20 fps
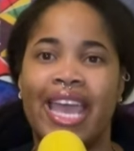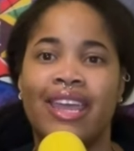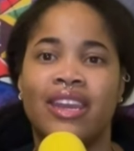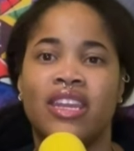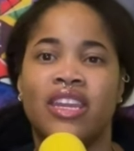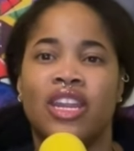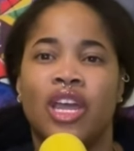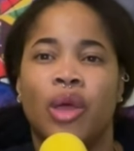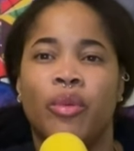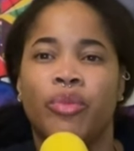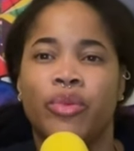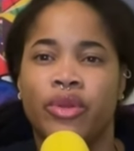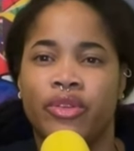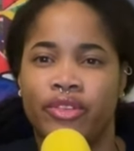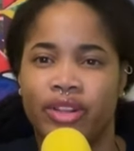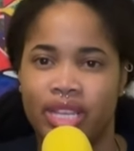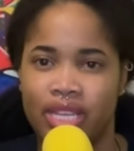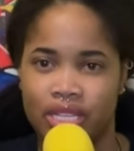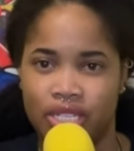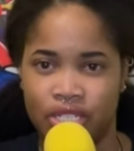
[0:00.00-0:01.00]
ended up
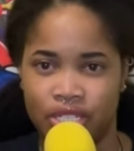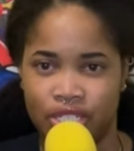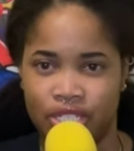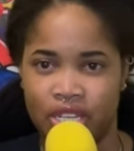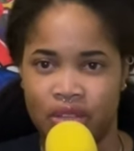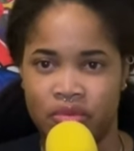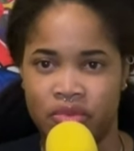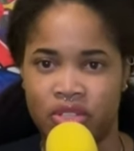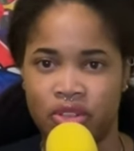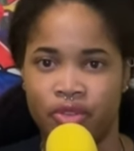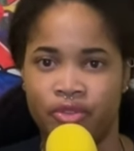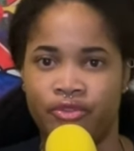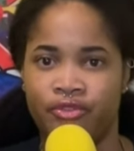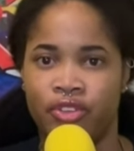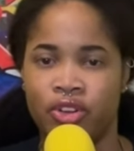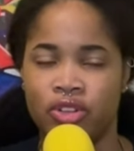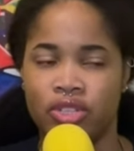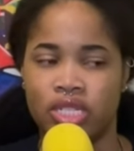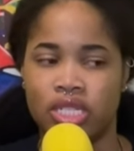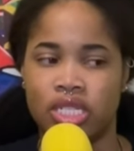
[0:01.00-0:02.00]
in relationships
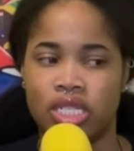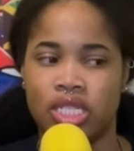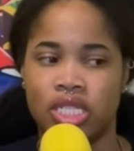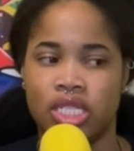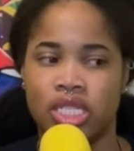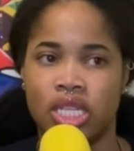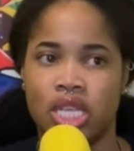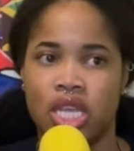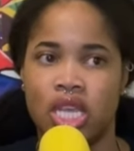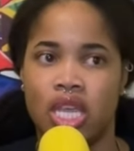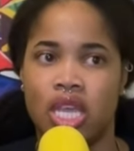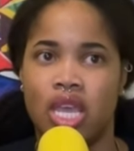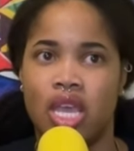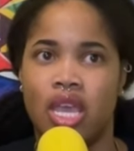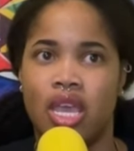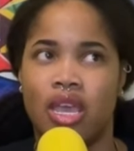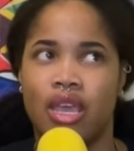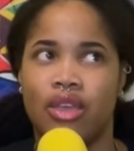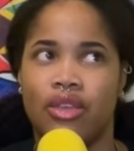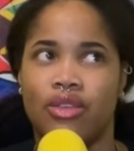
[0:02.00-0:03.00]
versus,
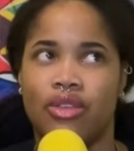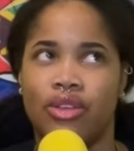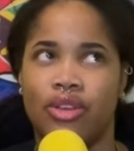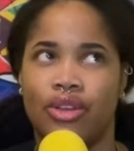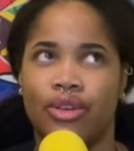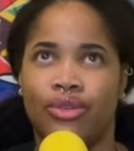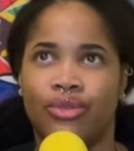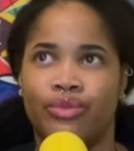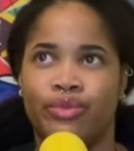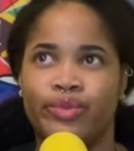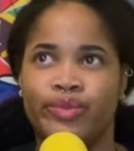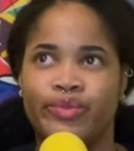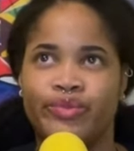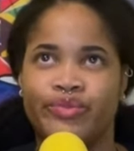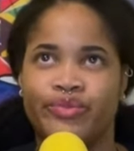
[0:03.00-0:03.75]
you know,